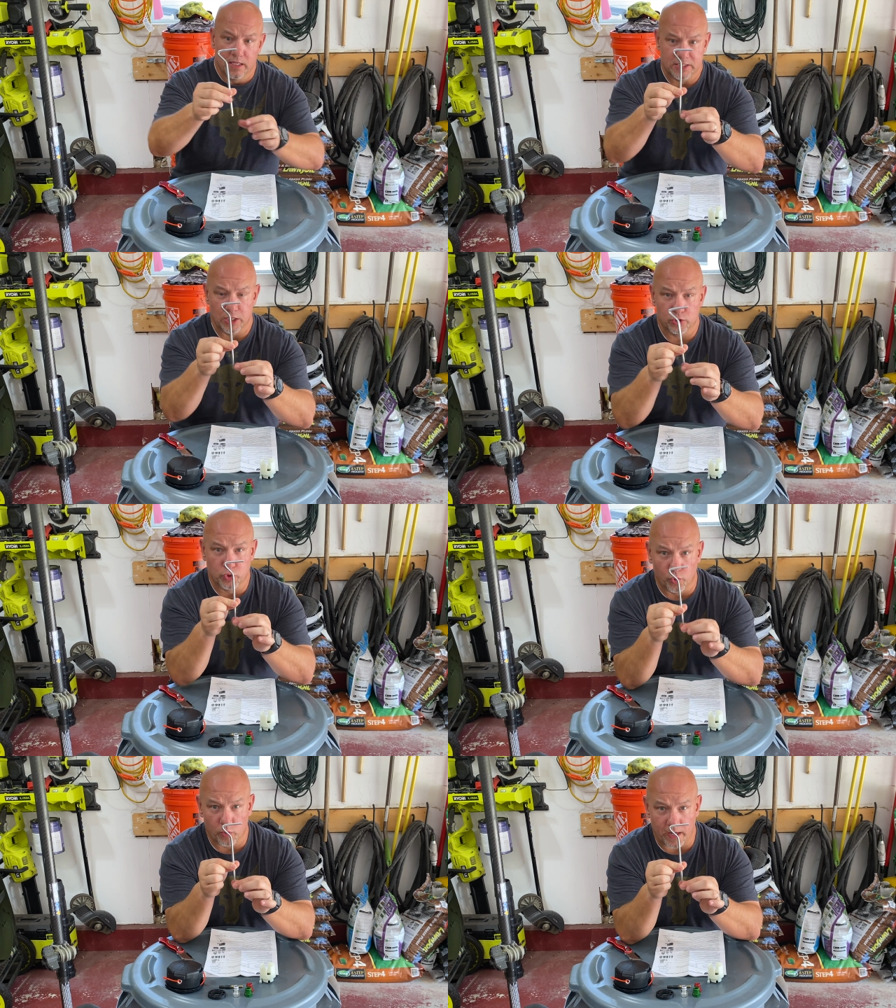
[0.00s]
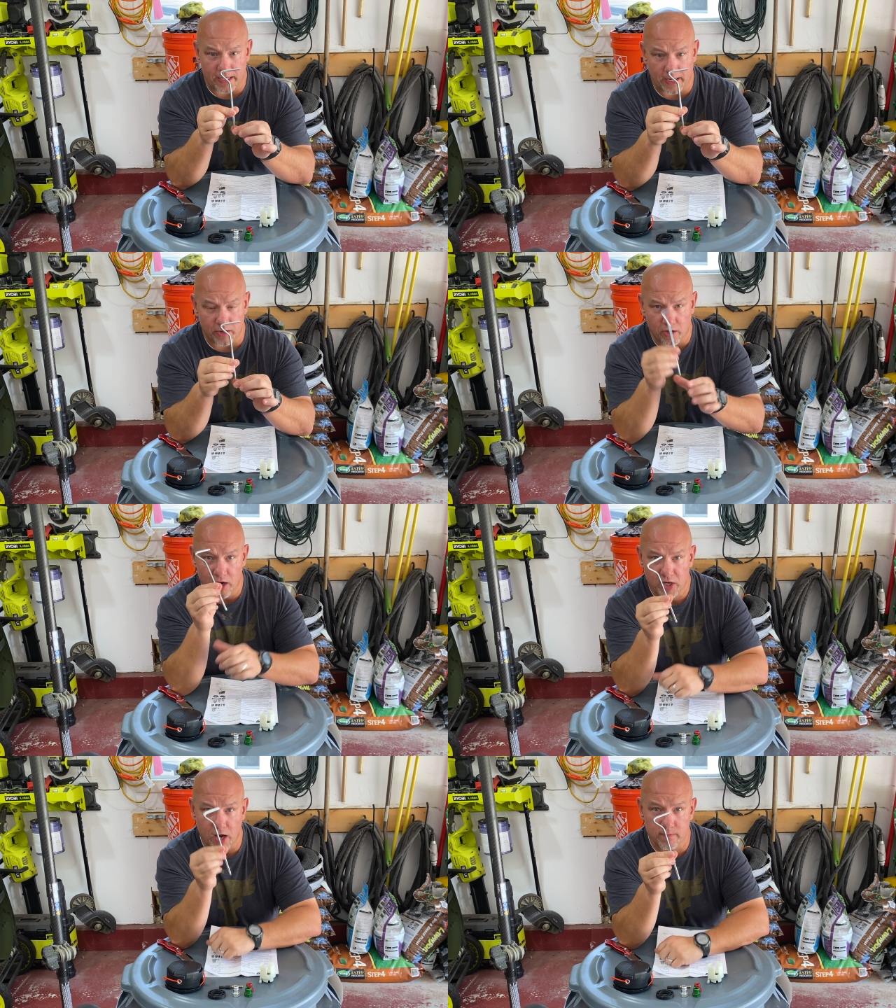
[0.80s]
This little tool right here
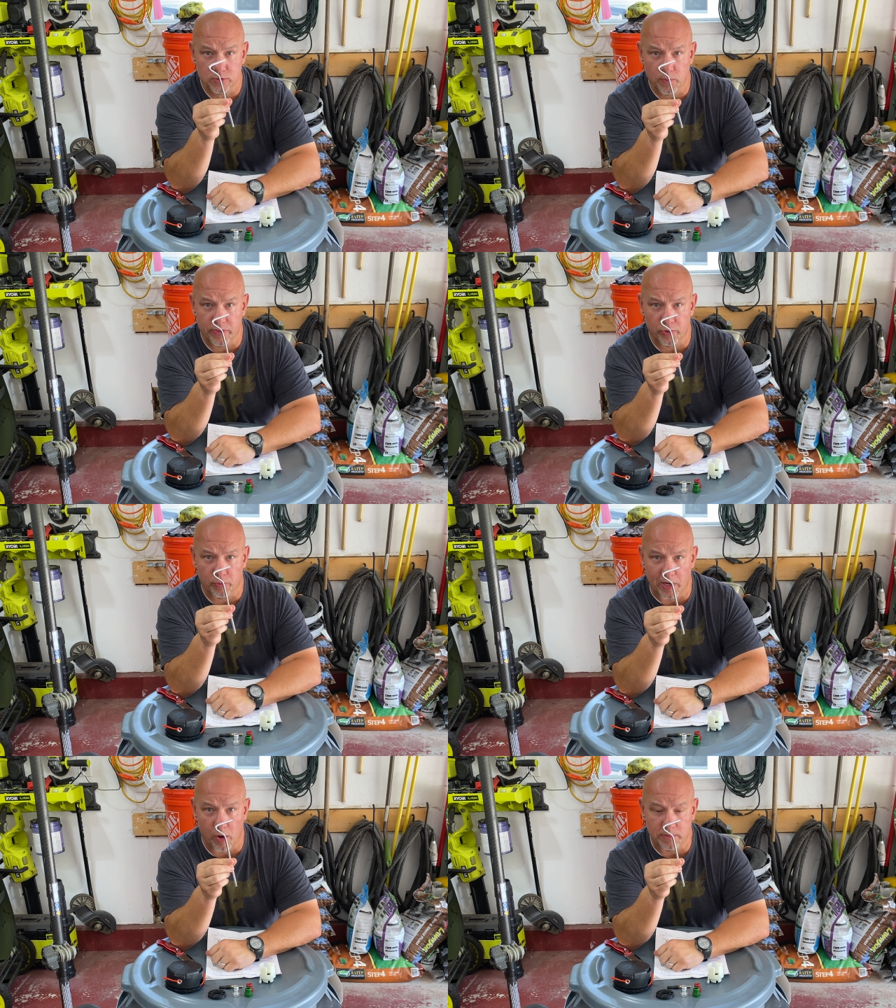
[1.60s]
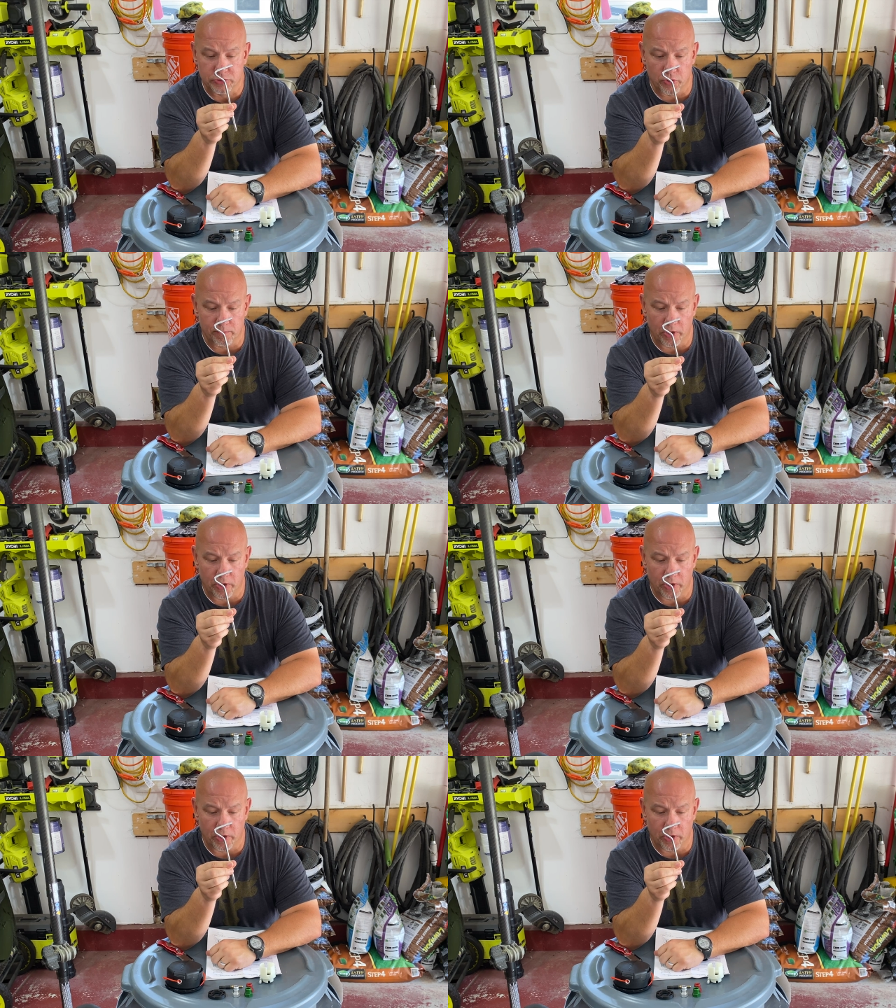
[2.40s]
comes with your Ryobi trimmer